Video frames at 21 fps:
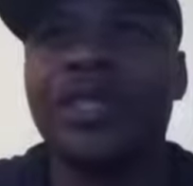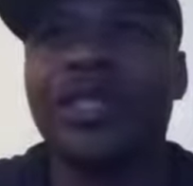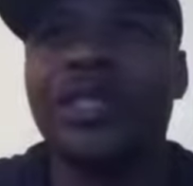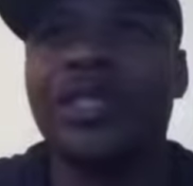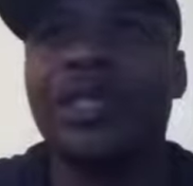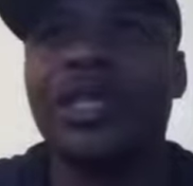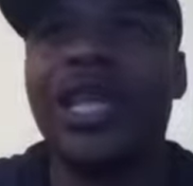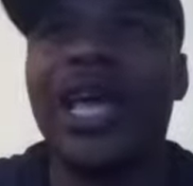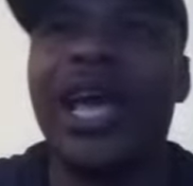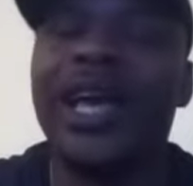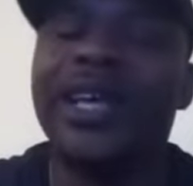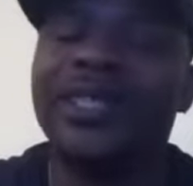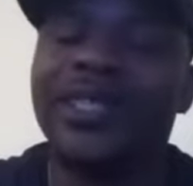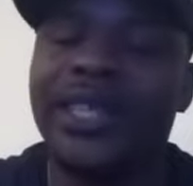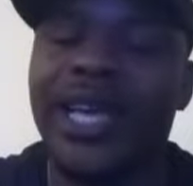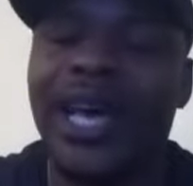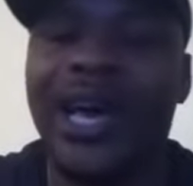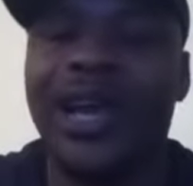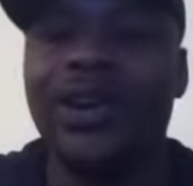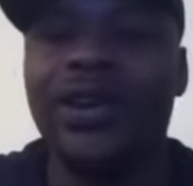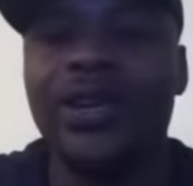last
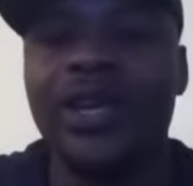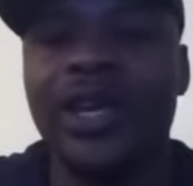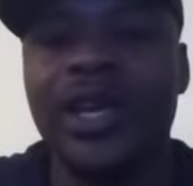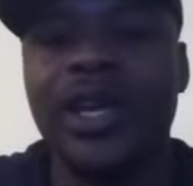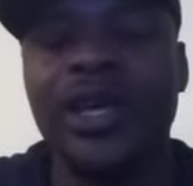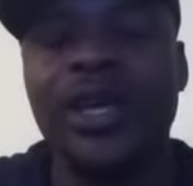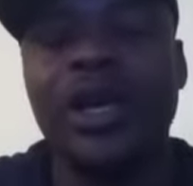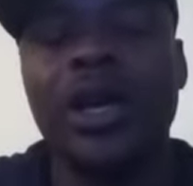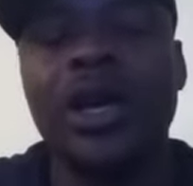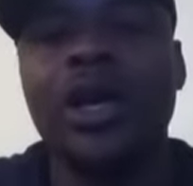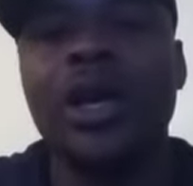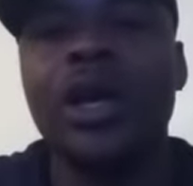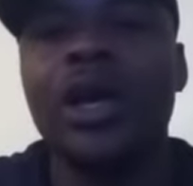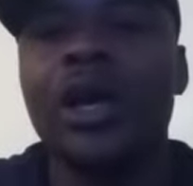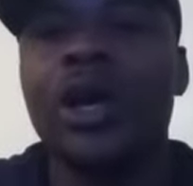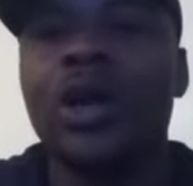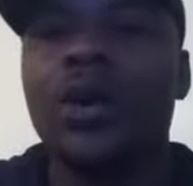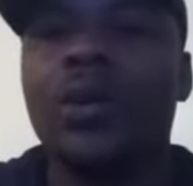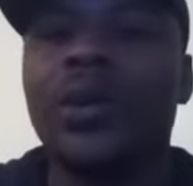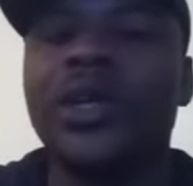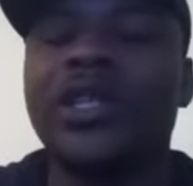Saturday,
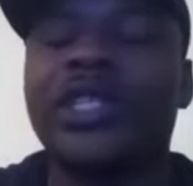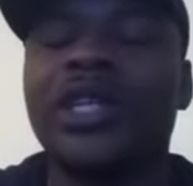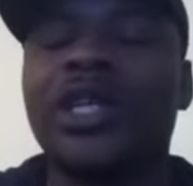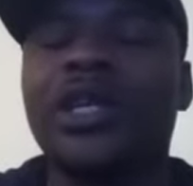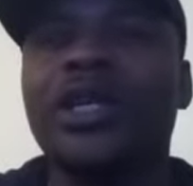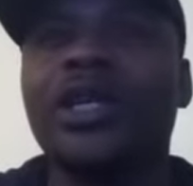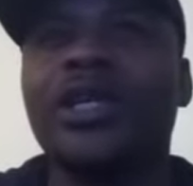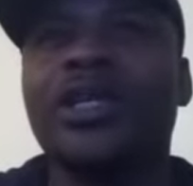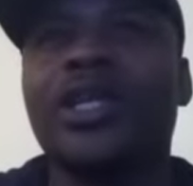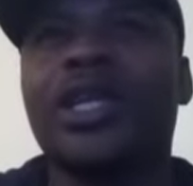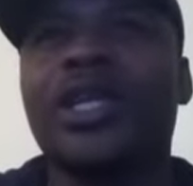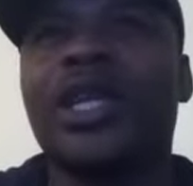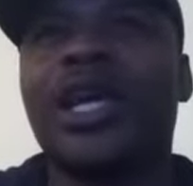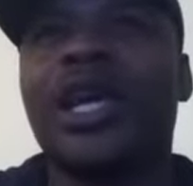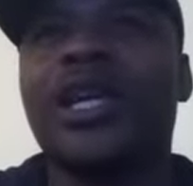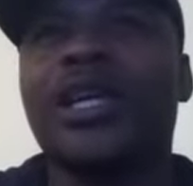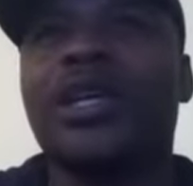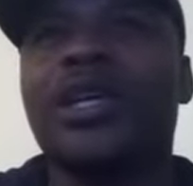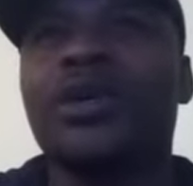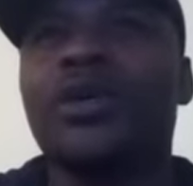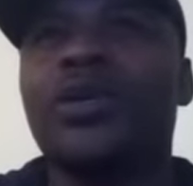which it looked
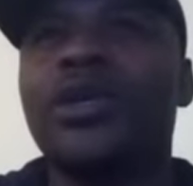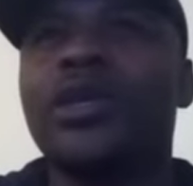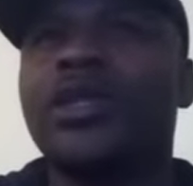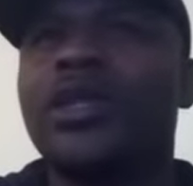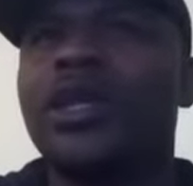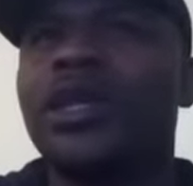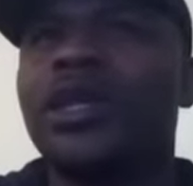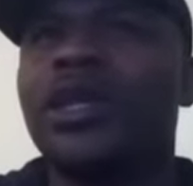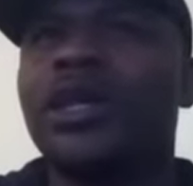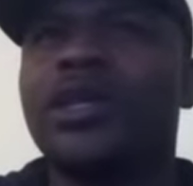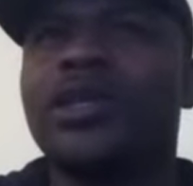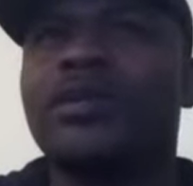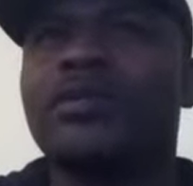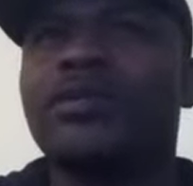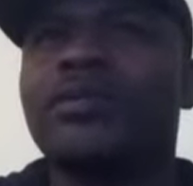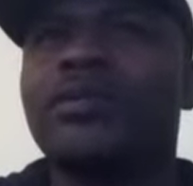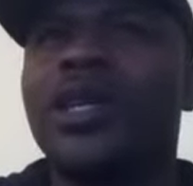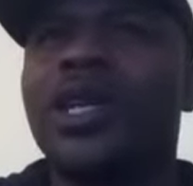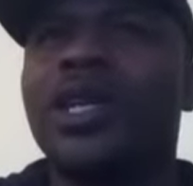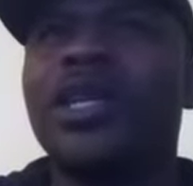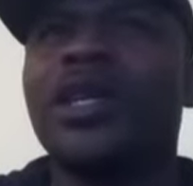like it was a
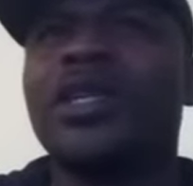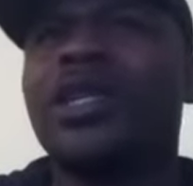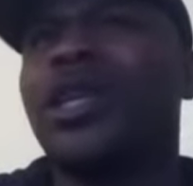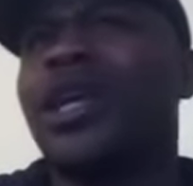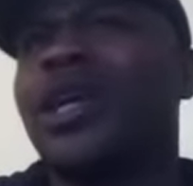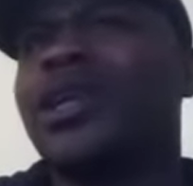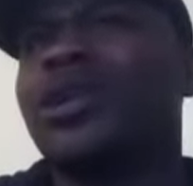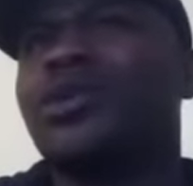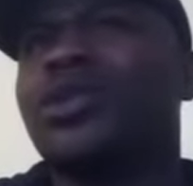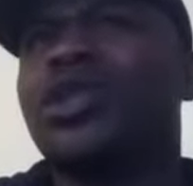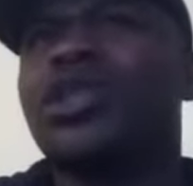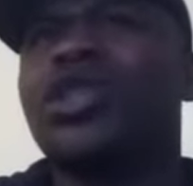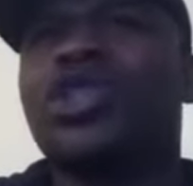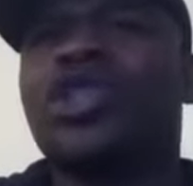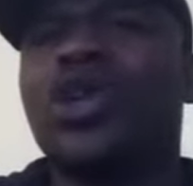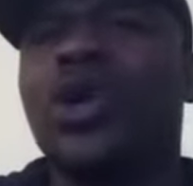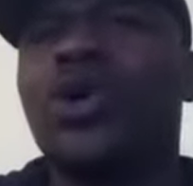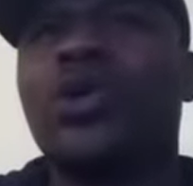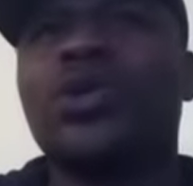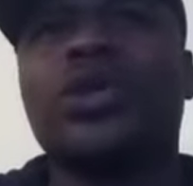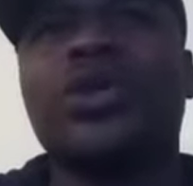it looked like it was a
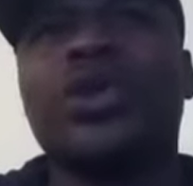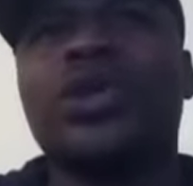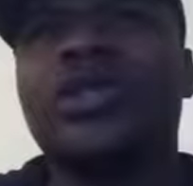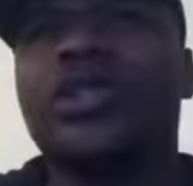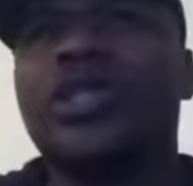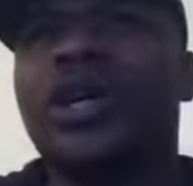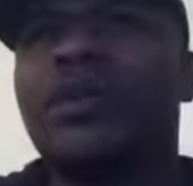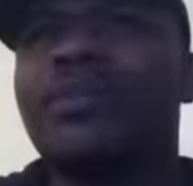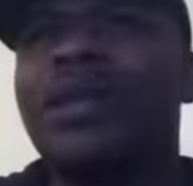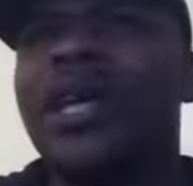shoulder or something.